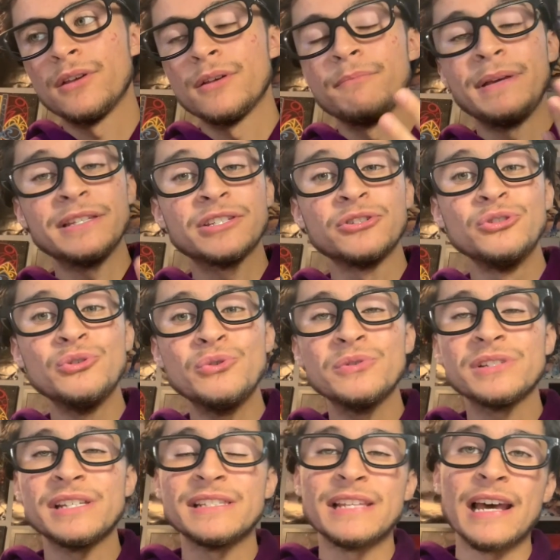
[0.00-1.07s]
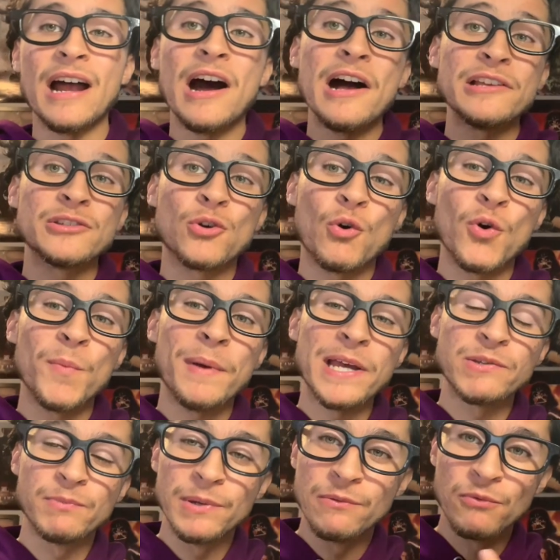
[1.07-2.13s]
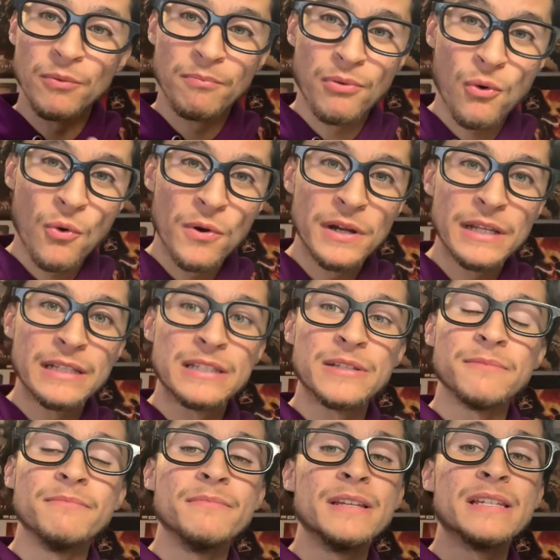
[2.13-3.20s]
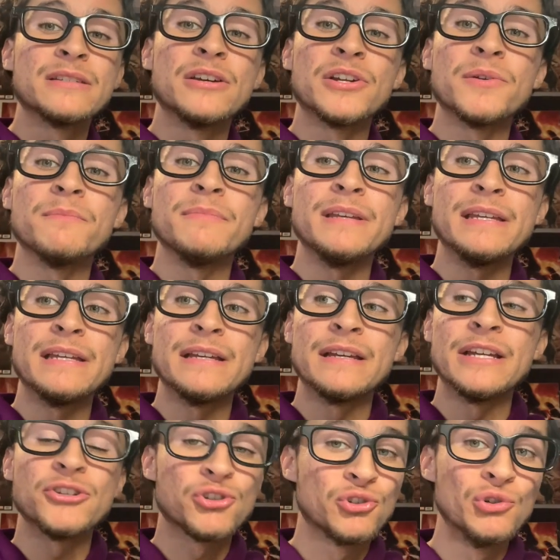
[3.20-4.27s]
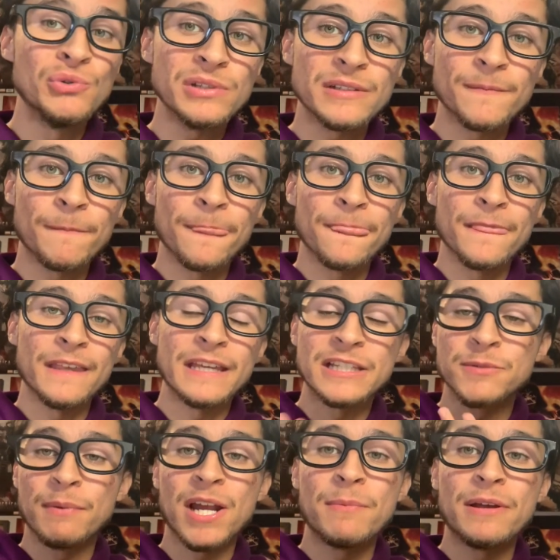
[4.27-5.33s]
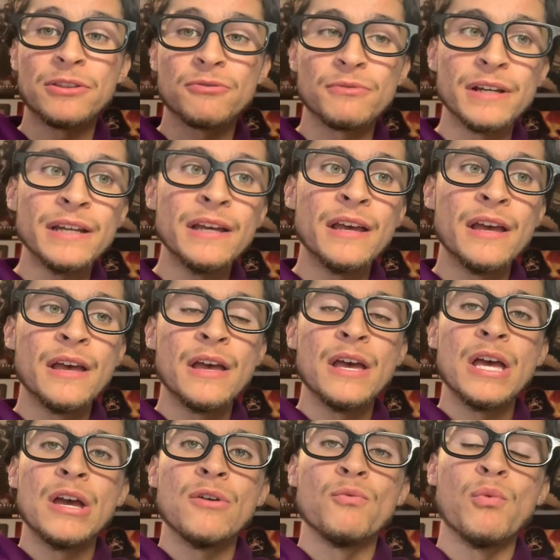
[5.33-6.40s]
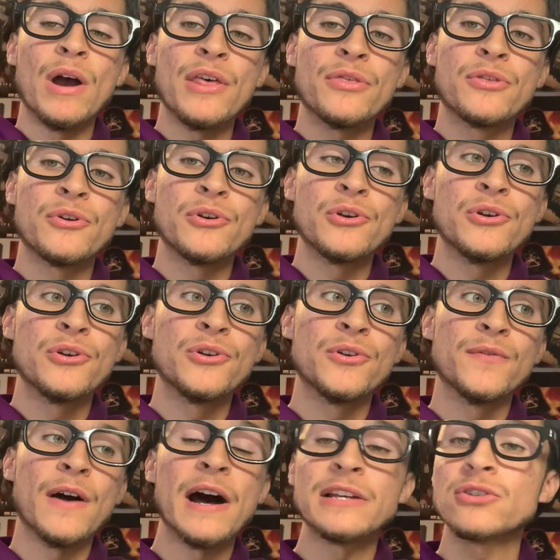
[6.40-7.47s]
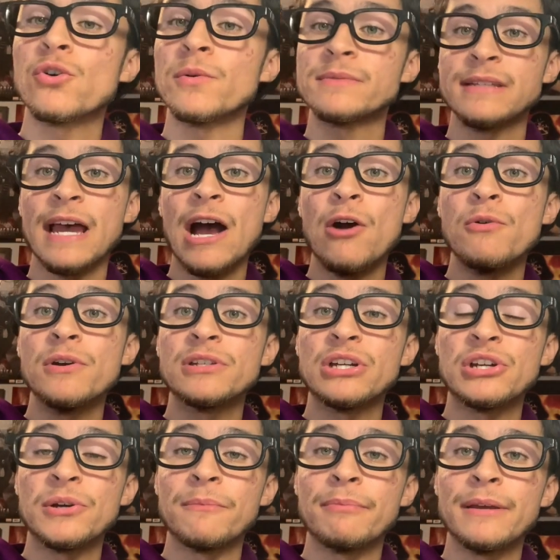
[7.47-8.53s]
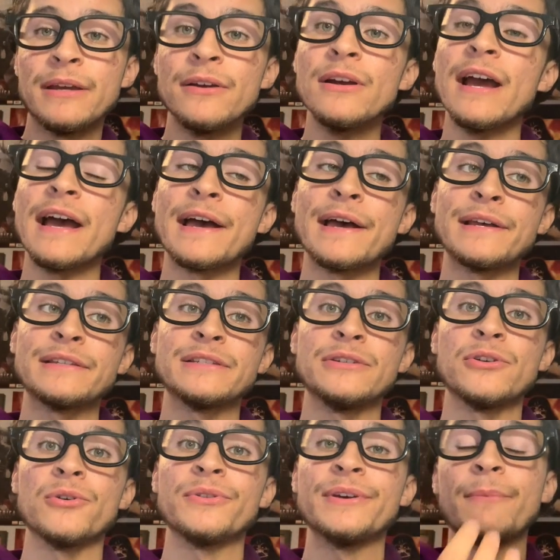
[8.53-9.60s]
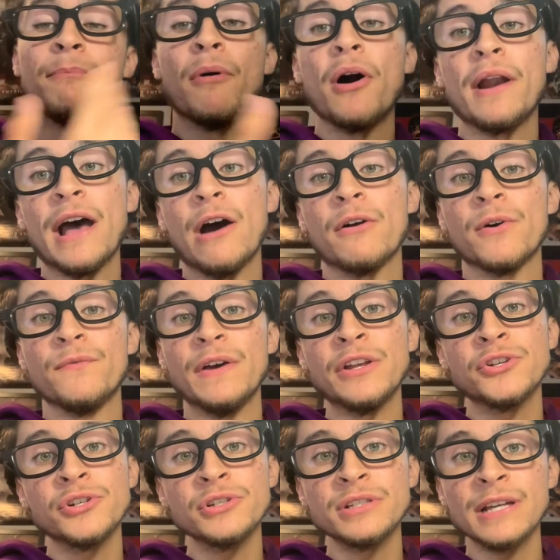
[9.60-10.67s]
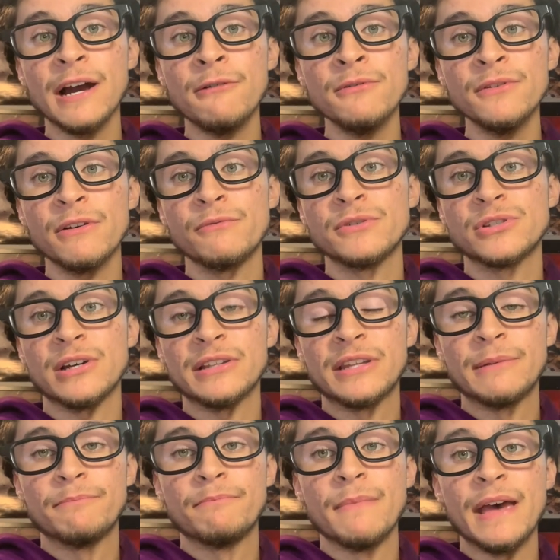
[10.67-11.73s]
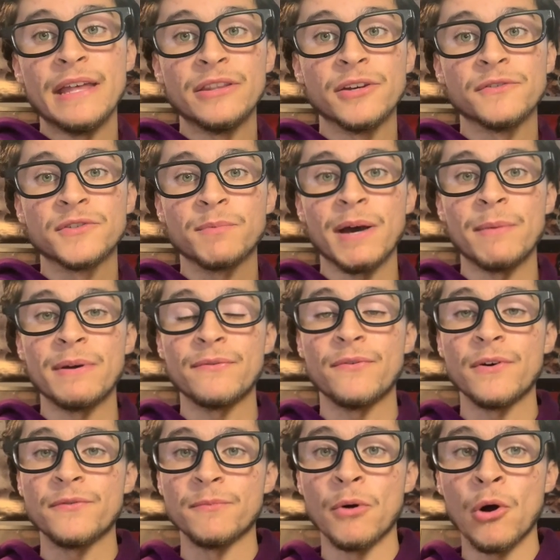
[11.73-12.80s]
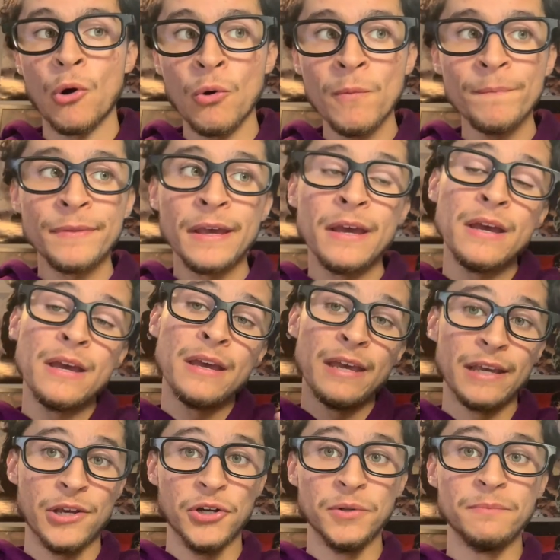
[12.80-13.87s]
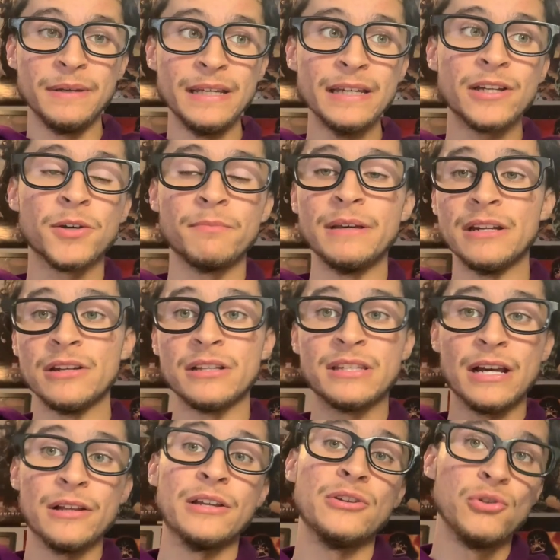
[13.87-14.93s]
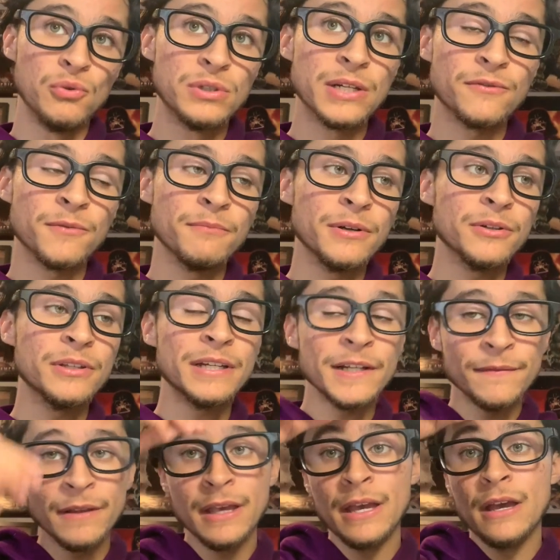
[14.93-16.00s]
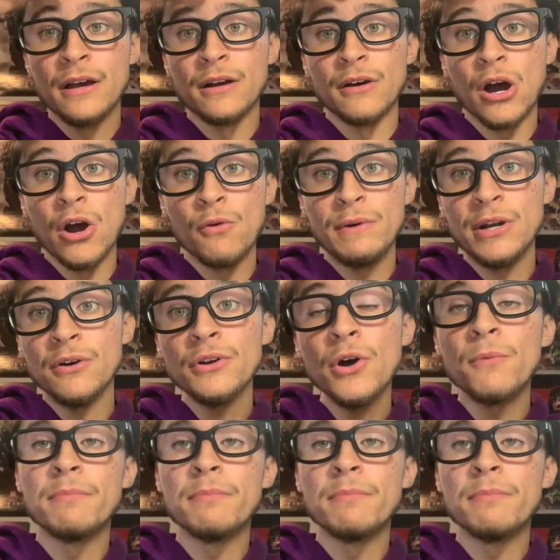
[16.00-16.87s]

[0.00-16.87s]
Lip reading: piece of news is that Oscorp has been reported is going to be introduced in Spider-Man 3. Whether Oscorp Tower is going to appear as, the bought-out Avengers Tower that we saw at the end of Spider-Man Far From Home. It could be an entirely new, different building. We don't know,